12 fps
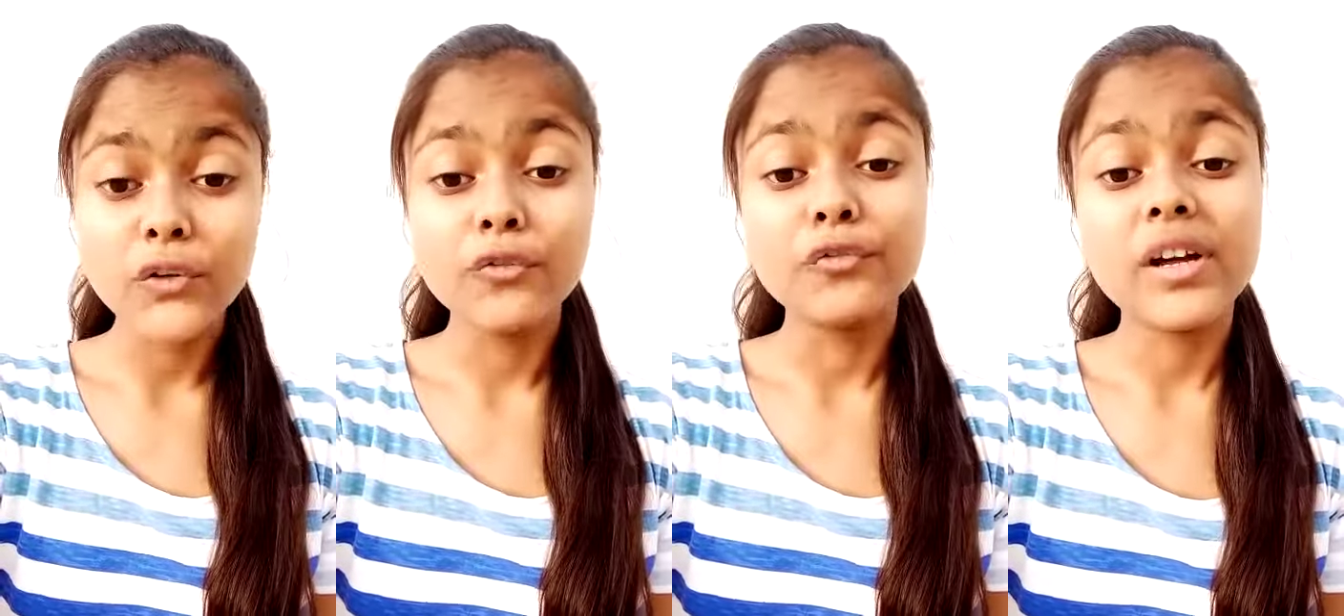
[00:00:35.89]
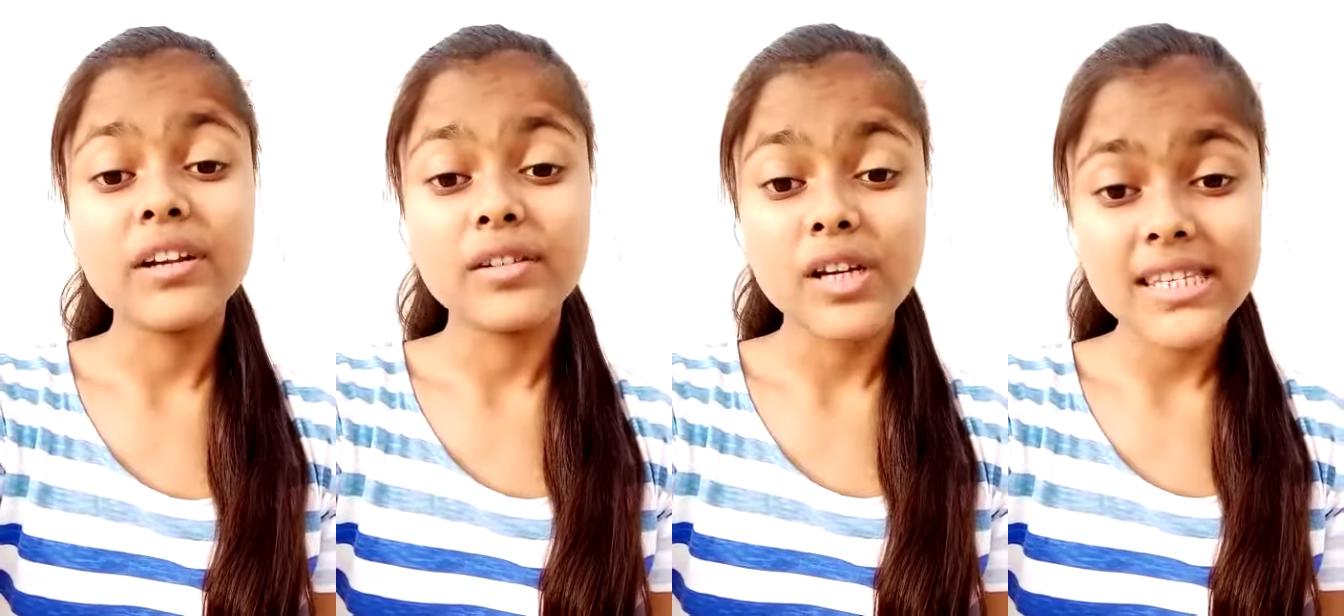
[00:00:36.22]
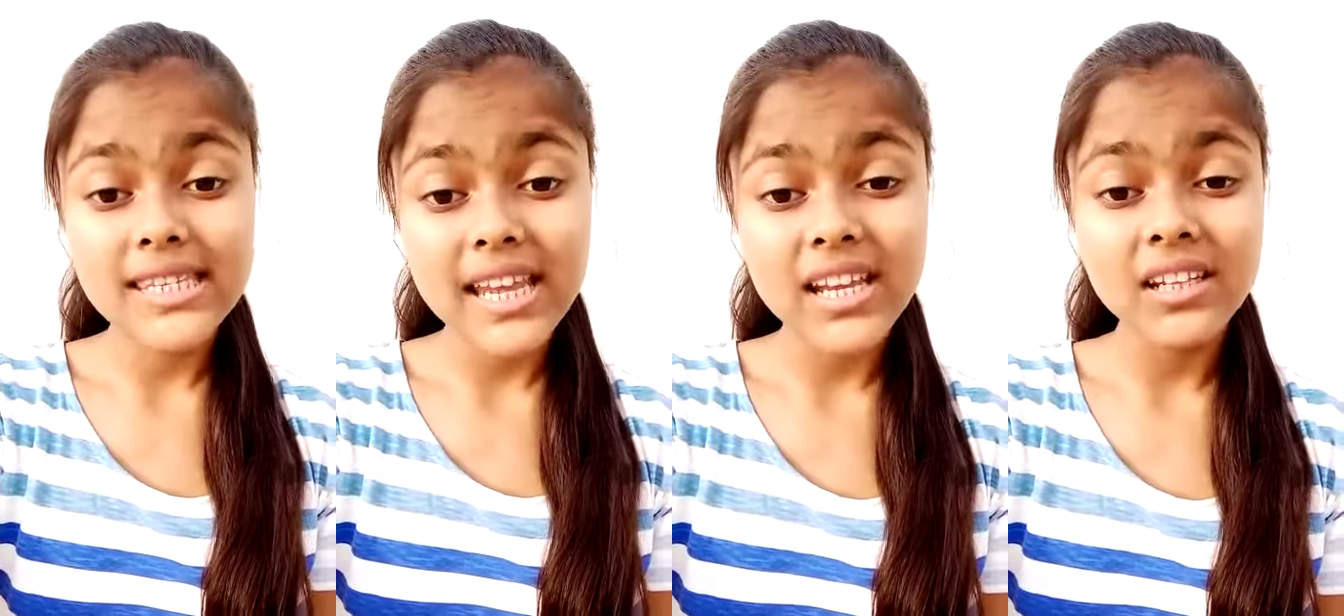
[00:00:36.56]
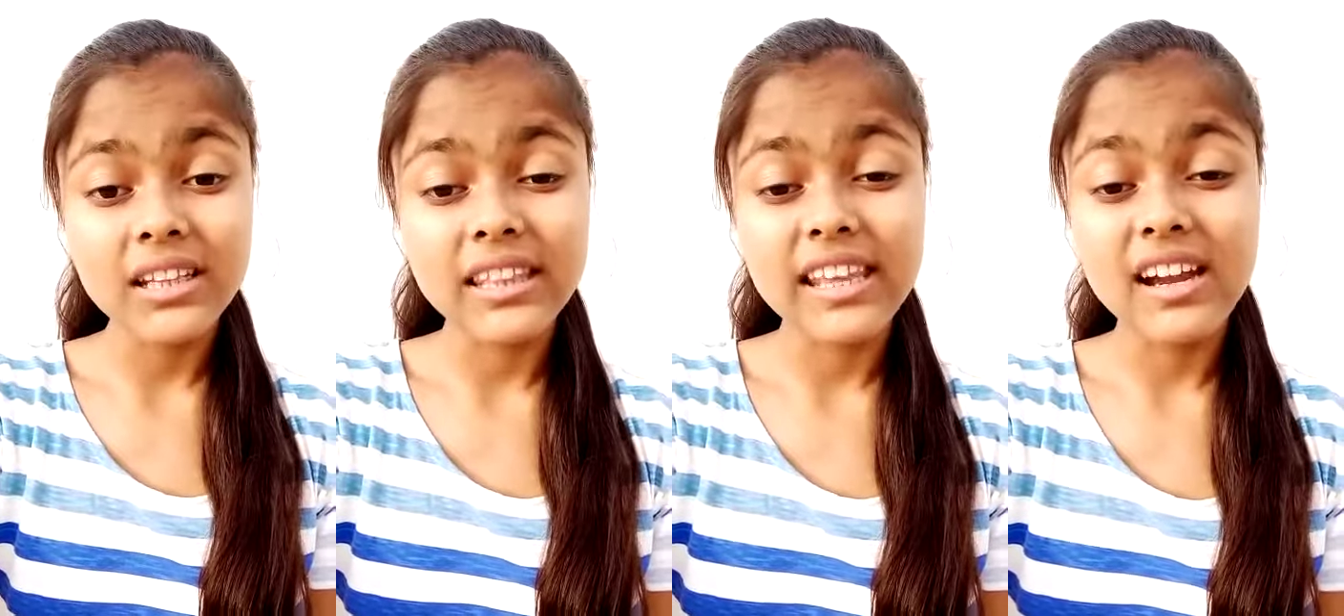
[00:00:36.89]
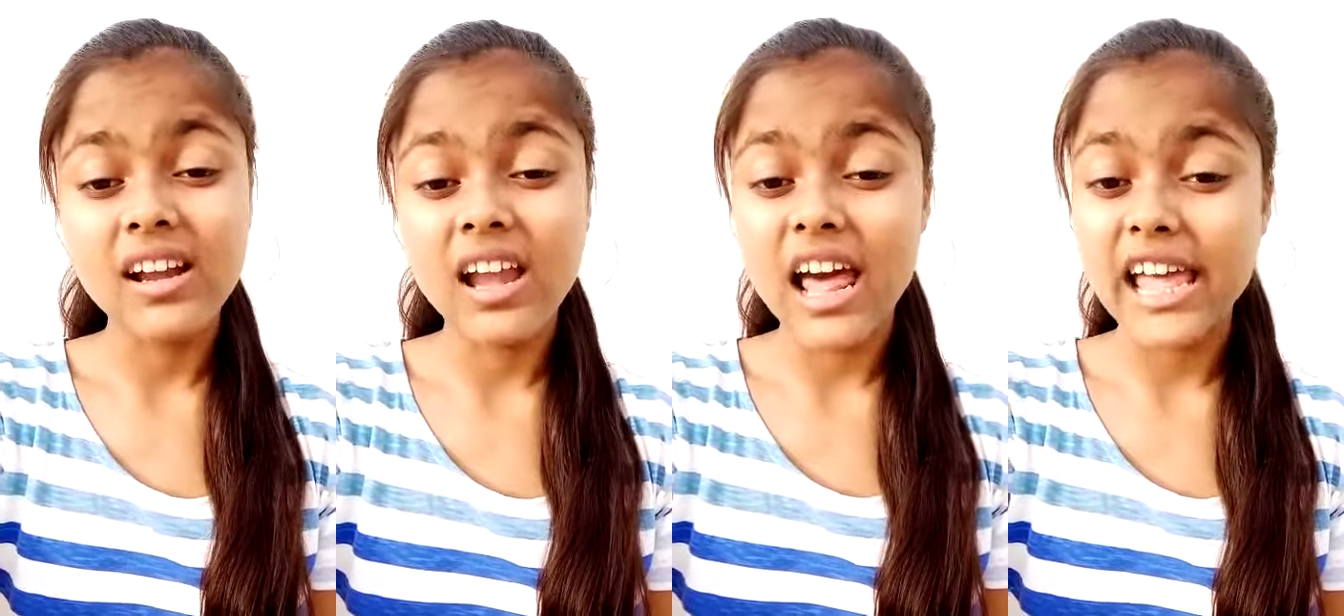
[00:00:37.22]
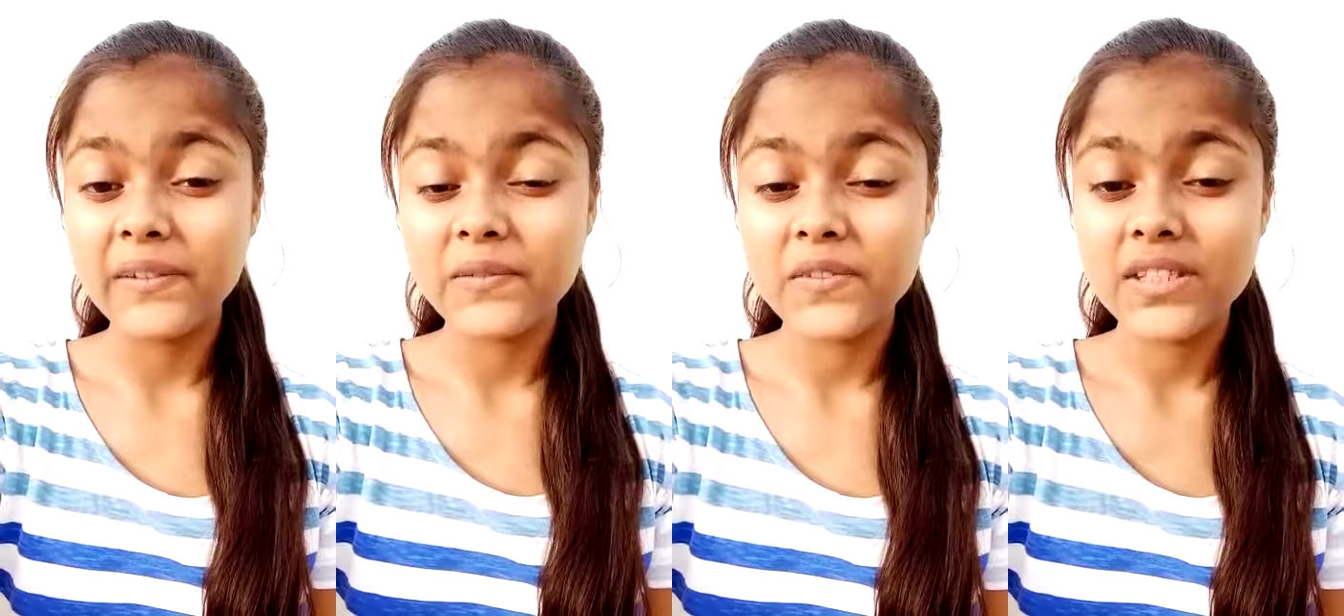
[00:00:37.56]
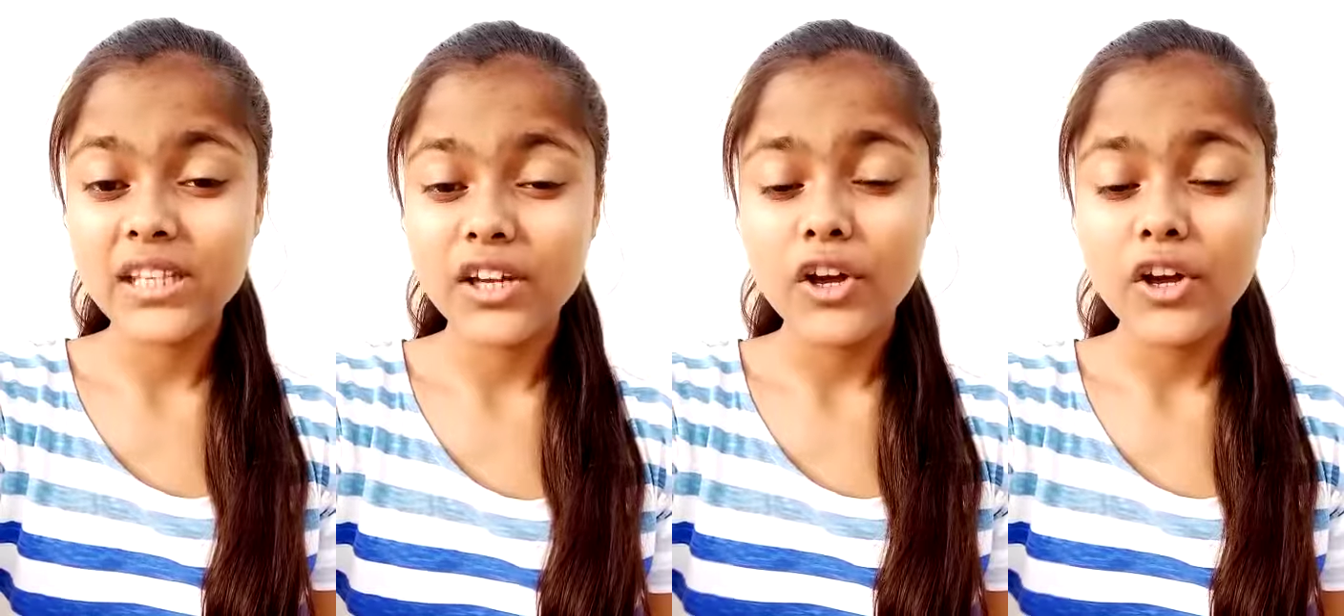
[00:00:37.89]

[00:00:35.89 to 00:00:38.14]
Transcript: were risking their lives